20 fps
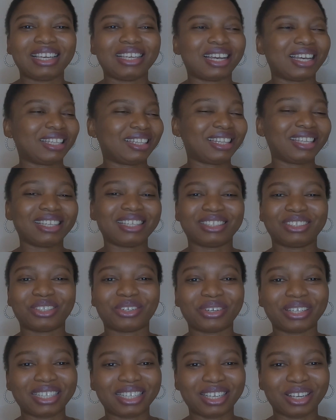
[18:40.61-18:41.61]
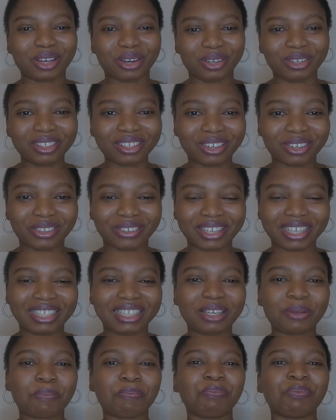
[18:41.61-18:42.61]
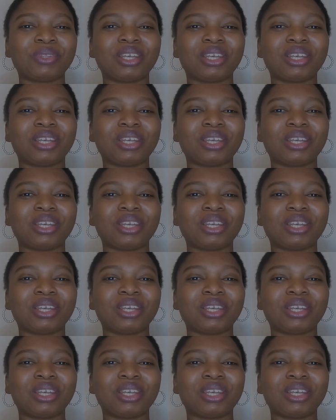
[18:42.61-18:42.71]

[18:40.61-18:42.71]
I think it's already long already.